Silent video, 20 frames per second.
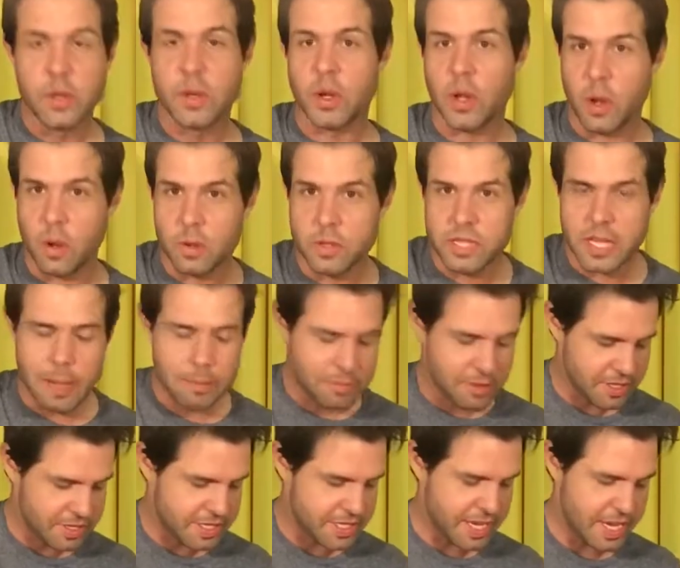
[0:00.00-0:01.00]
goes up
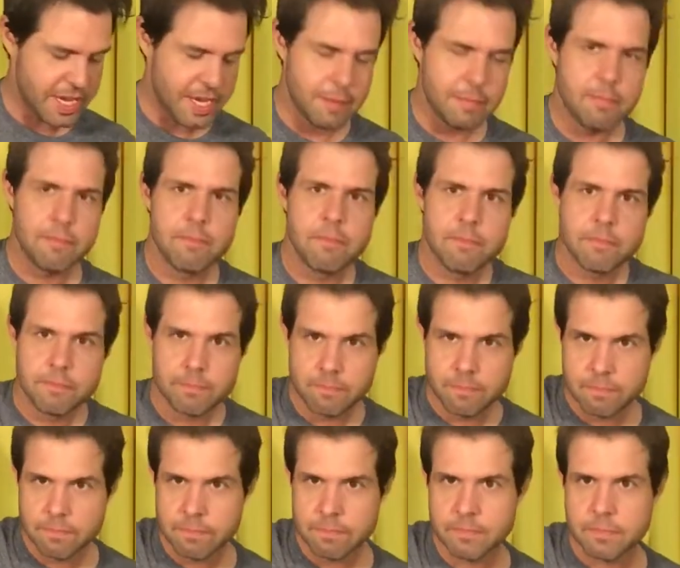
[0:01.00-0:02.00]
the same,
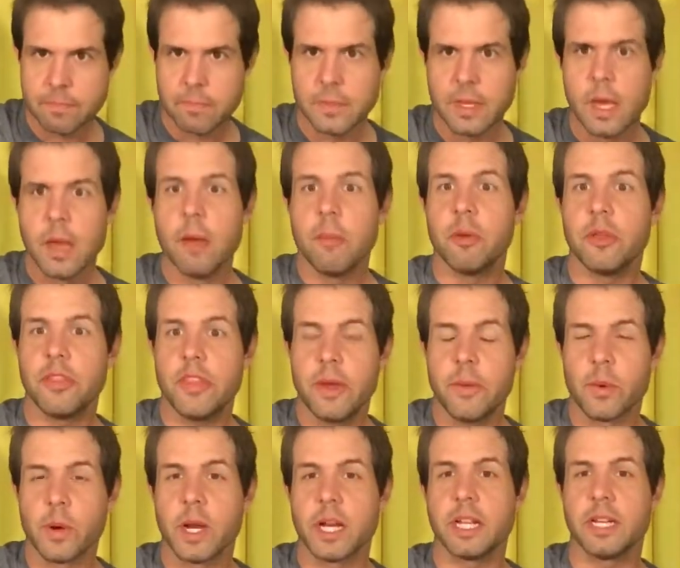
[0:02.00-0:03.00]
but
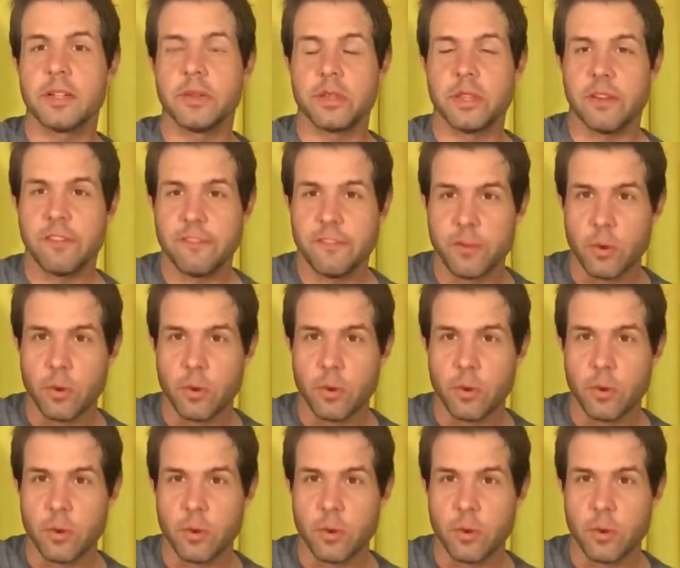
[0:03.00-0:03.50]
then we're going to do the